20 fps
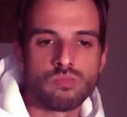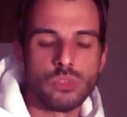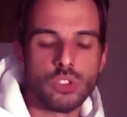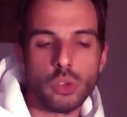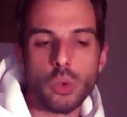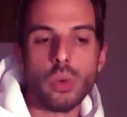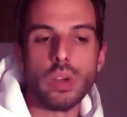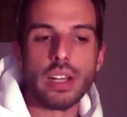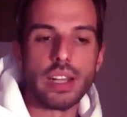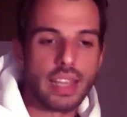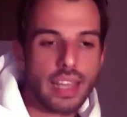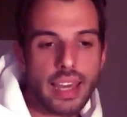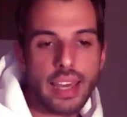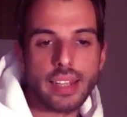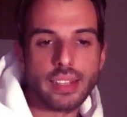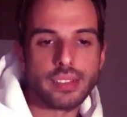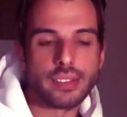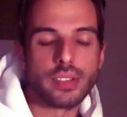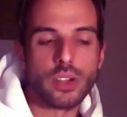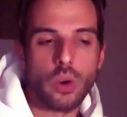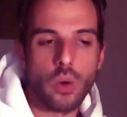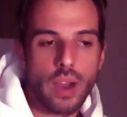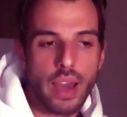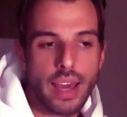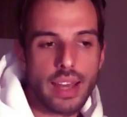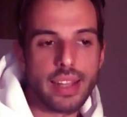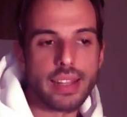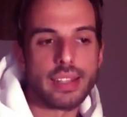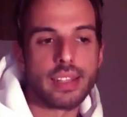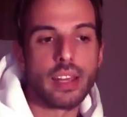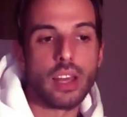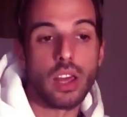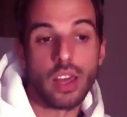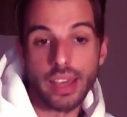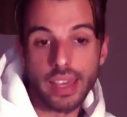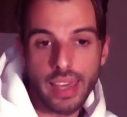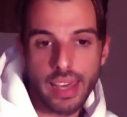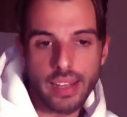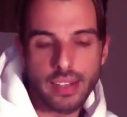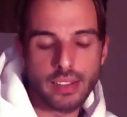do it again, go at it
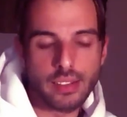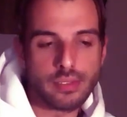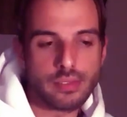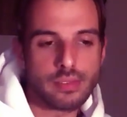again.